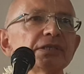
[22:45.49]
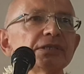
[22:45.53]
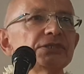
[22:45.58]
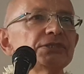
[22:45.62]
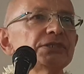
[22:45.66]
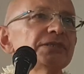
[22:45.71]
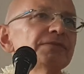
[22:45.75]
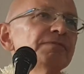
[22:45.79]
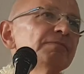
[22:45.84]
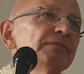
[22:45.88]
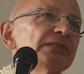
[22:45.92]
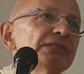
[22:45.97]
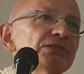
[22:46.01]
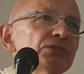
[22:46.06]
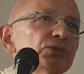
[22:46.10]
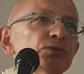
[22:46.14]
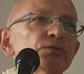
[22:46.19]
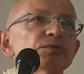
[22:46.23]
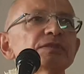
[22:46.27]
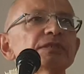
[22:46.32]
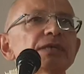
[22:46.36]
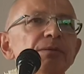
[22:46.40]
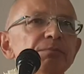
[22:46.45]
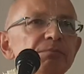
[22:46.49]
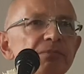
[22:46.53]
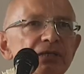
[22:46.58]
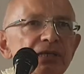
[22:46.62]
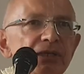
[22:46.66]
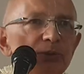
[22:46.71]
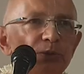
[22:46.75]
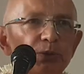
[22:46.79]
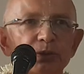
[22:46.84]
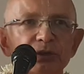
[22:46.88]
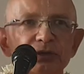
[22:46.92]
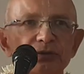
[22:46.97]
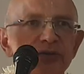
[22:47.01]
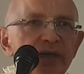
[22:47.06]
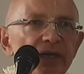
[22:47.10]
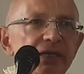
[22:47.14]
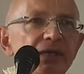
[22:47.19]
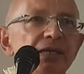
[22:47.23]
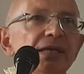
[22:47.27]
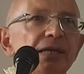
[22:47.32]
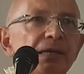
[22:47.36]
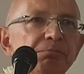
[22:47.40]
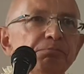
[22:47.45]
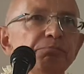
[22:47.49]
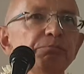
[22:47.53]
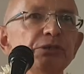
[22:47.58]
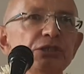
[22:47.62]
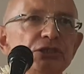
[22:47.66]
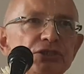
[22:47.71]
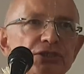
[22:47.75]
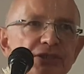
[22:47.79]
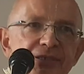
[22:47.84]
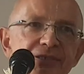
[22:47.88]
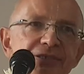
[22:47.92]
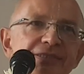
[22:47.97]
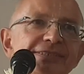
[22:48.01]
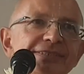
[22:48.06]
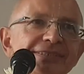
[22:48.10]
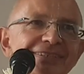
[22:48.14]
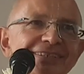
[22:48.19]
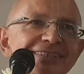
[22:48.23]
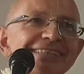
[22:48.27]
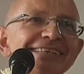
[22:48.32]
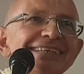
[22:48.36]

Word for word: achievements of somebody who is very ambitious,